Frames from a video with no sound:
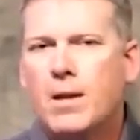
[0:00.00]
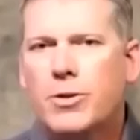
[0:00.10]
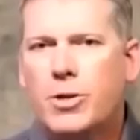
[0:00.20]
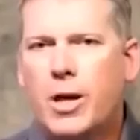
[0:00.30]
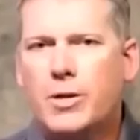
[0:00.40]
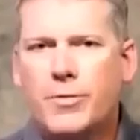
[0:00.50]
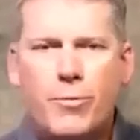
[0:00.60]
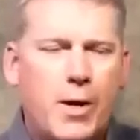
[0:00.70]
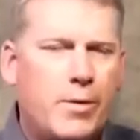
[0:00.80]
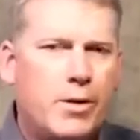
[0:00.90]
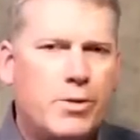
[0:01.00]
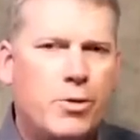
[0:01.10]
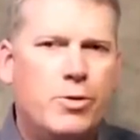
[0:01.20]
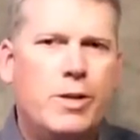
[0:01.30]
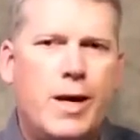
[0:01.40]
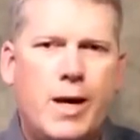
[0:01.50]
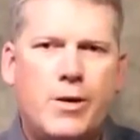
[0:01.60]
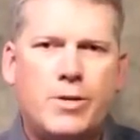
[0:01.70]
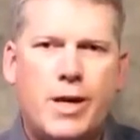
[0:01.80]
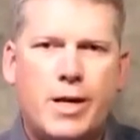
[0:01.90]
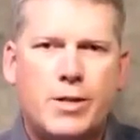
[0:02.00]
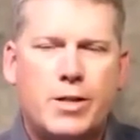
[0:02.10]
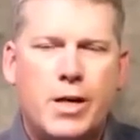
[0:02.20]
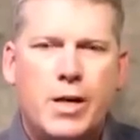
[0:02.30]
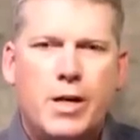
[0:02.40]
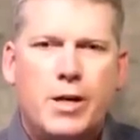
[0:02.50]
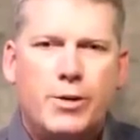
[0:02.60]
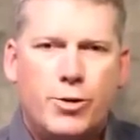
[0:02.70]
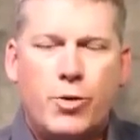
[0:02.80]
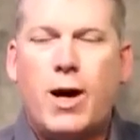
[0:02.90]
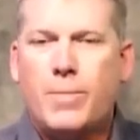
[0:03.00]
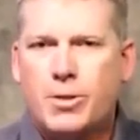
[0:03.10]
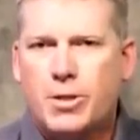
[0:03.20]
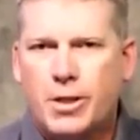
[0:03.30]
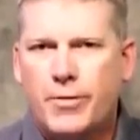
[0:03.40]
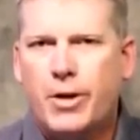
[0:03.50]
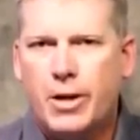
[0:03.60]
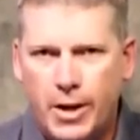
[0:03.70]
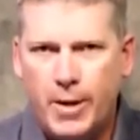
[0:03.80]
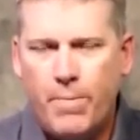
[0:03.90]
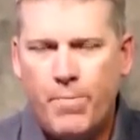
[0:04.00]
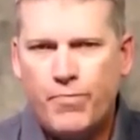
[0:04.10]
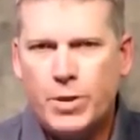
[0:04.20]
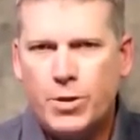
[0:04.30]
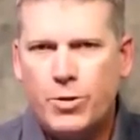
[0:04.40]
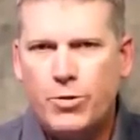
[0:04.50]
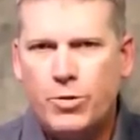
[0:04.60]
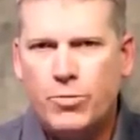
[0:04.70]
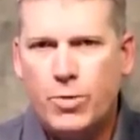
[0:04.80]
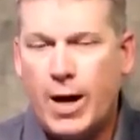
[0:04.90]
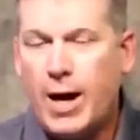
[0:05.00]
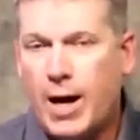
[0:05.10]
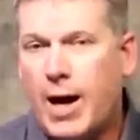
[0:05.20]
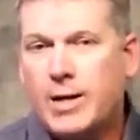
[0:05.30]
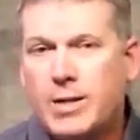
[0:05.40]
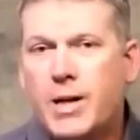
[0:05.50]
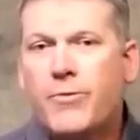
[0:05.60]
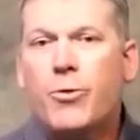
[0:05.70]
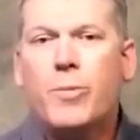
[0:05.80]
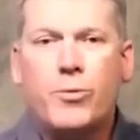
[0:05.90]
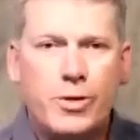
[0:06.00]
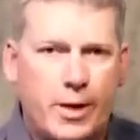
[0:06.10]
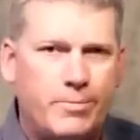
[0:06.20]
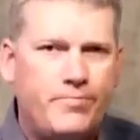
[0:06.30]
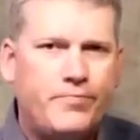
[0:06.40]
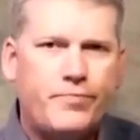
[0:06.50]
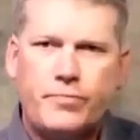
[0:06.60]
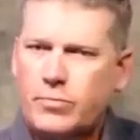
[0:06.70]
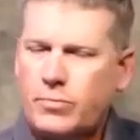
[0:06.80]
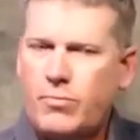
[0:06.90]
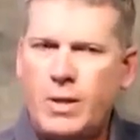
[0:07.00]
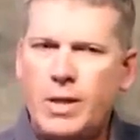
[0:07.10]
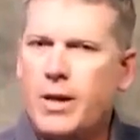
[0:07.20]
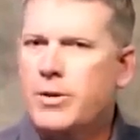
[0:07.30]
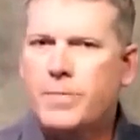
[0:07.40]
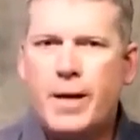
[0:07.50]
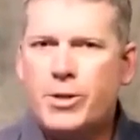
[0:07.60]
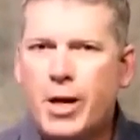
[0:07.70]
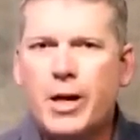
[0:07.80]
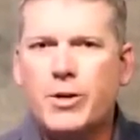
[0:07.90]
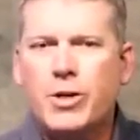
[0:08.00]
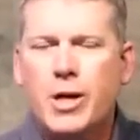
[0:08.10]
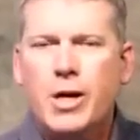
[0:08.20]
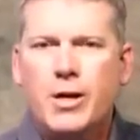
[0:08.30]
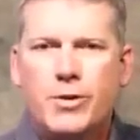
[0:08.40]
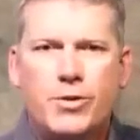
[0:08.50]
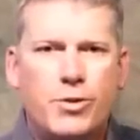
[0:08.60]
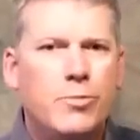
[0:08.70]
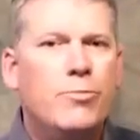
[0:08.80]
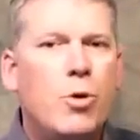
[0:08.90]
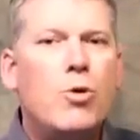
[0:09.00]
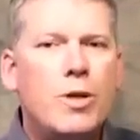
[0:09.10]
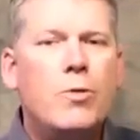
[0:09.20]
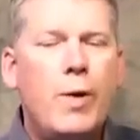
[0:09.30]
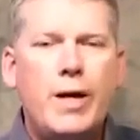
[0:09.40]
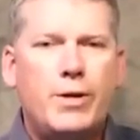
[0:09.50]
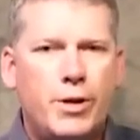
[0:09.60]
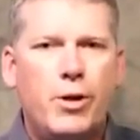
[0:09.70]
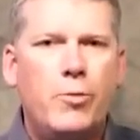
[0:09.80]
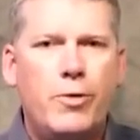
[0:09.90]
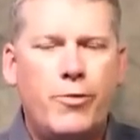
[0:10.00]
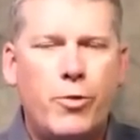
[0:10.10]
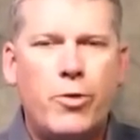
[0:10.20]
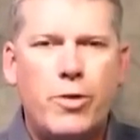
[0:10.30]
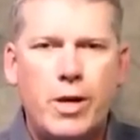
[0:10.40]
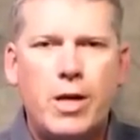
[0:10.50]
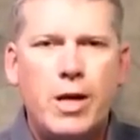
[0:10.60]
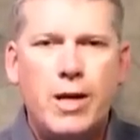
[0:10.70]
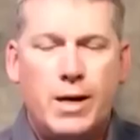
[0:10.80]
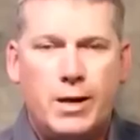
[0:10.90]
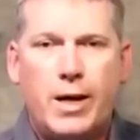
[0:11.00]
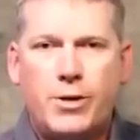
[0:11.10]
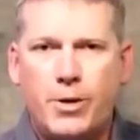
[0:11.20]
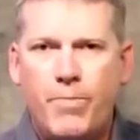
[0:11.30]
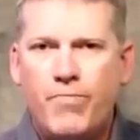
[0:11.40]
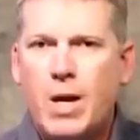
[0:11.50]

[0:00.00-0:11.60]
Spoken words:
the chance of the Republicans holding the House has dropped significantly to, I say, 40%. Now, this may change. There's still more than a week to go before the election.